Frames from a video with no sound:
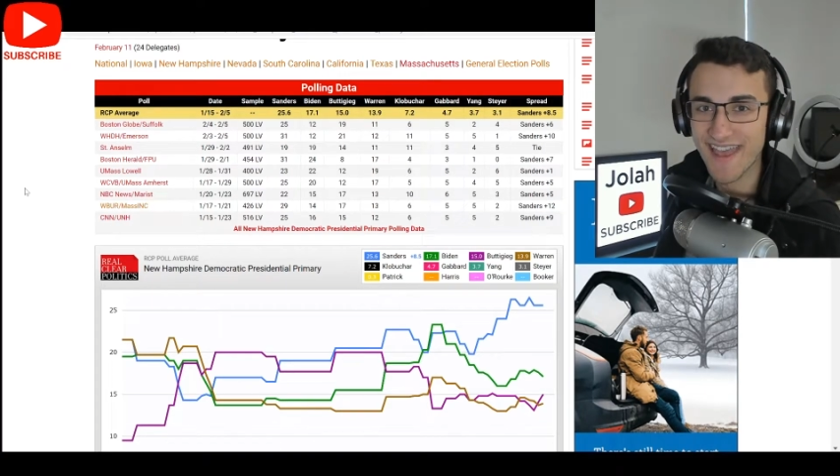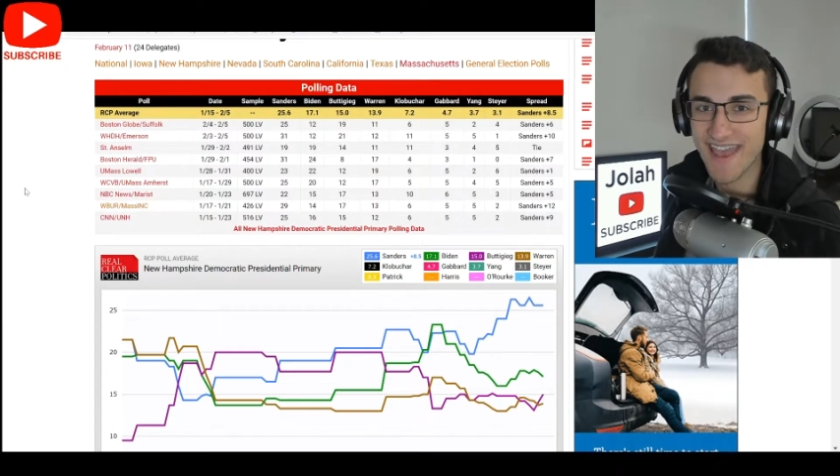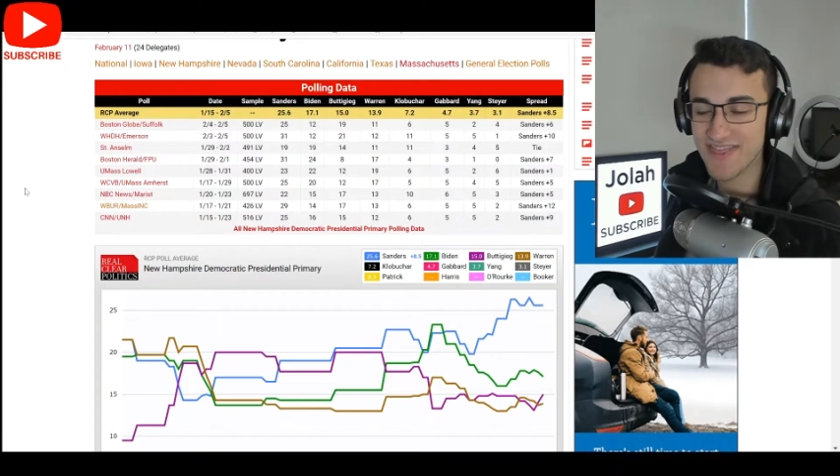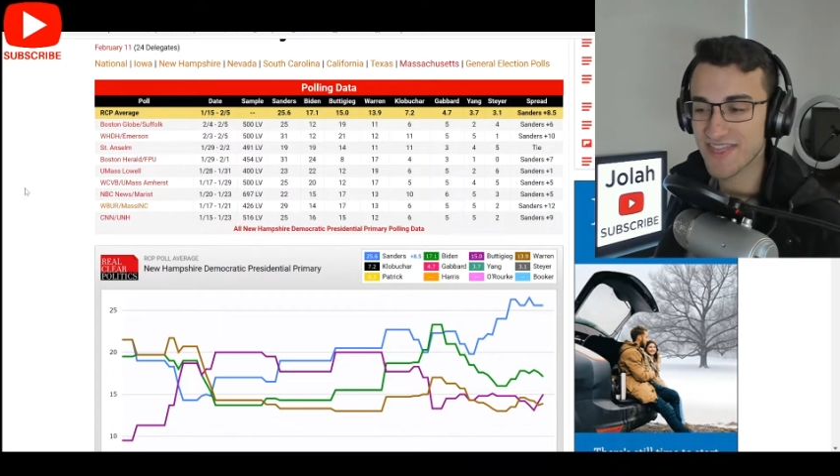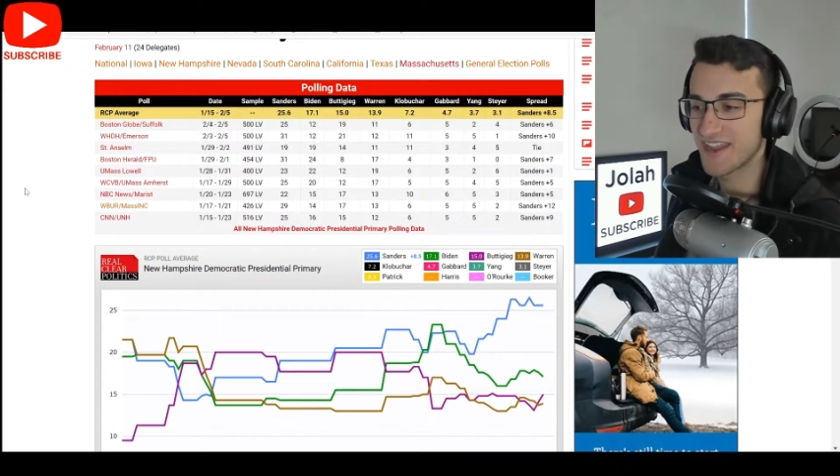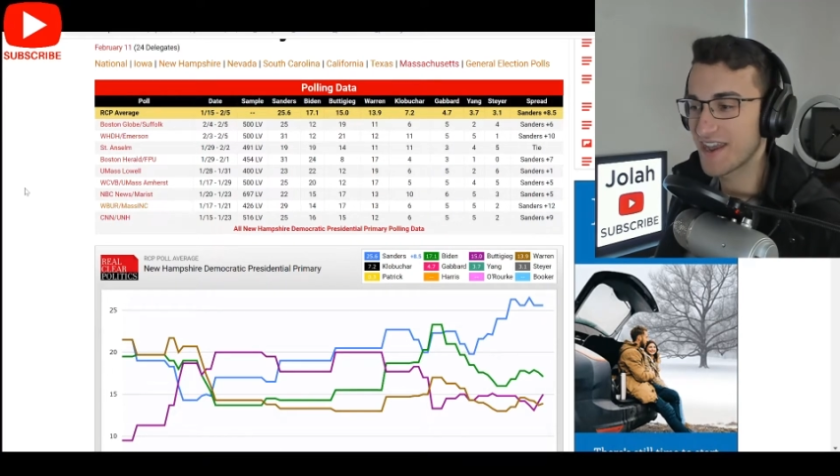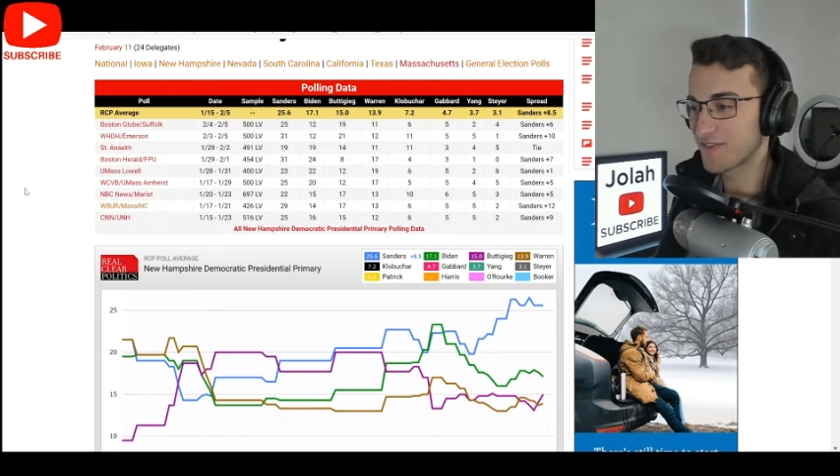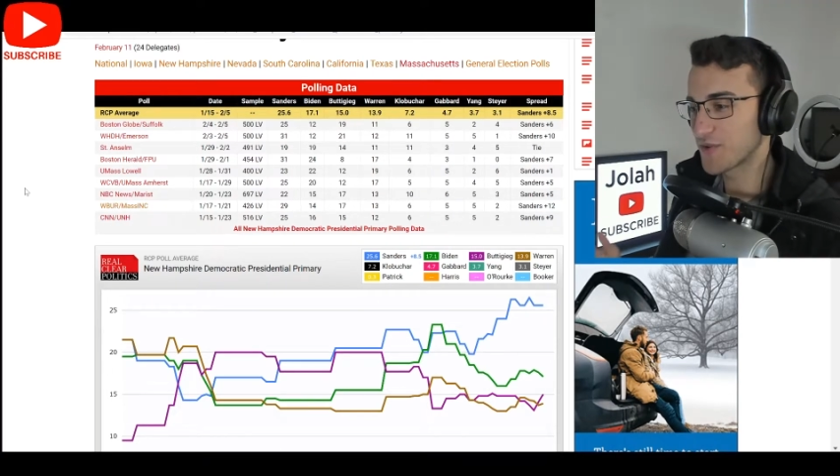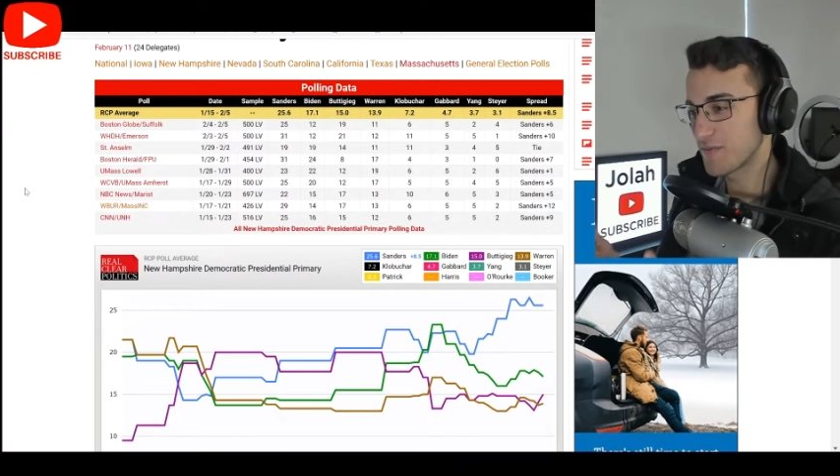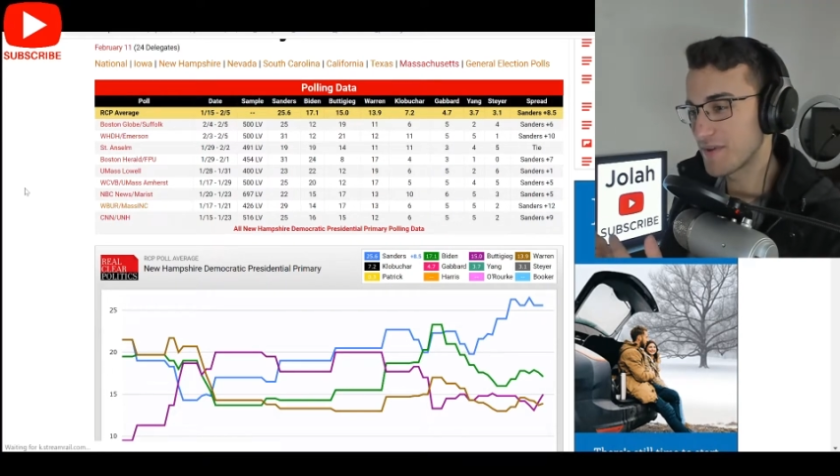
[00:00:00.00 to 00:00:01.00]
And then
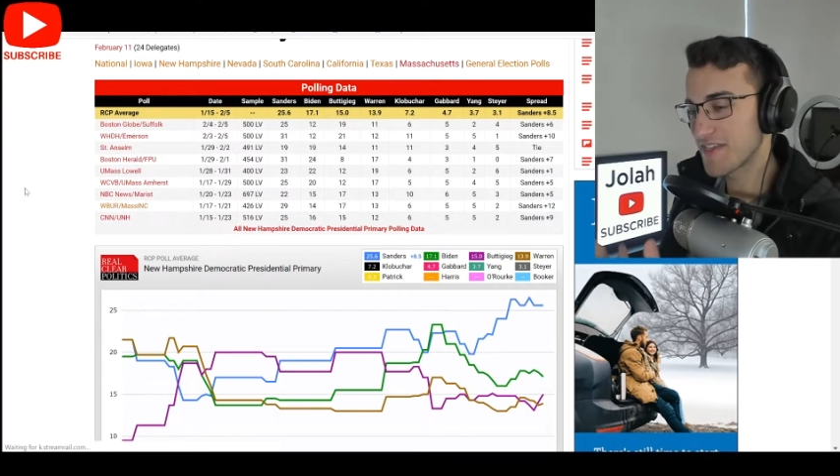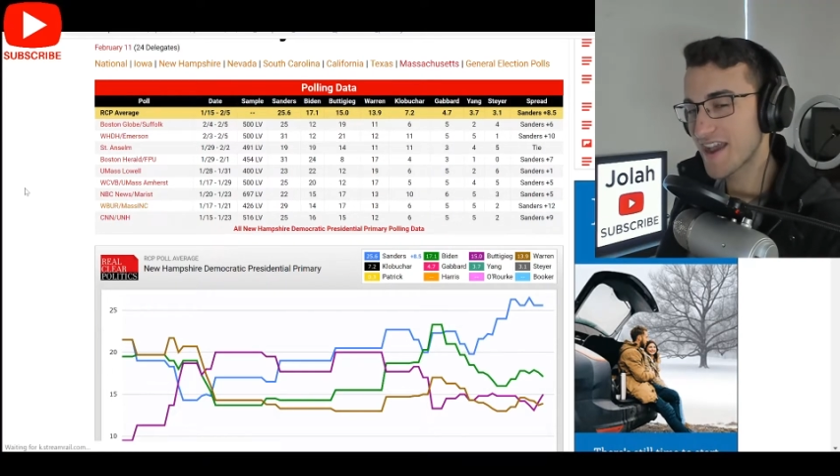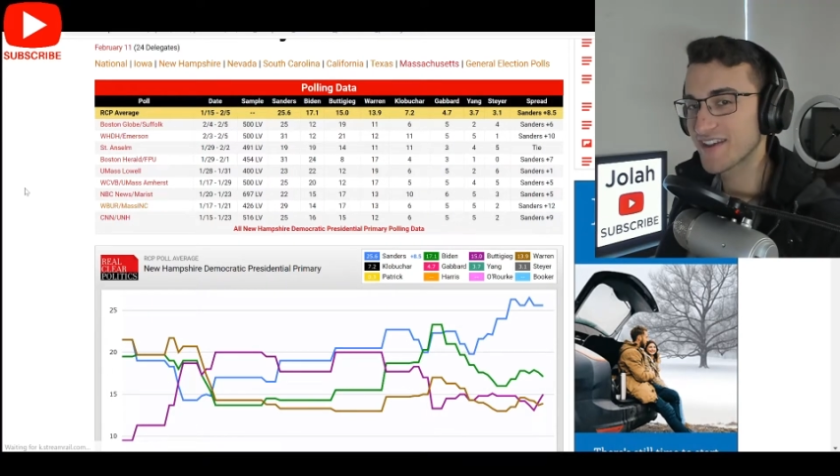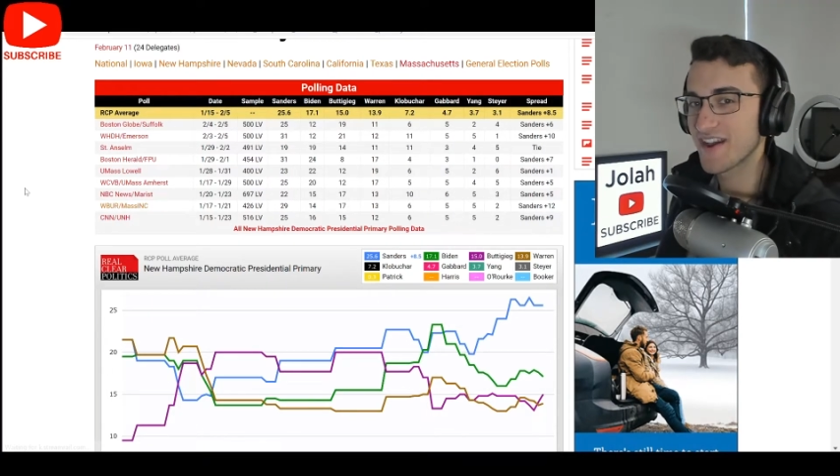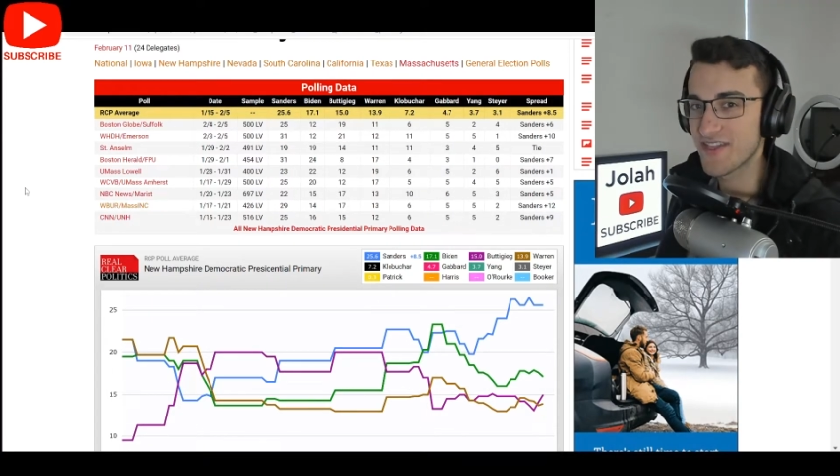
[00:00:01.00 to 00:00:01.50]
after we beat that guy,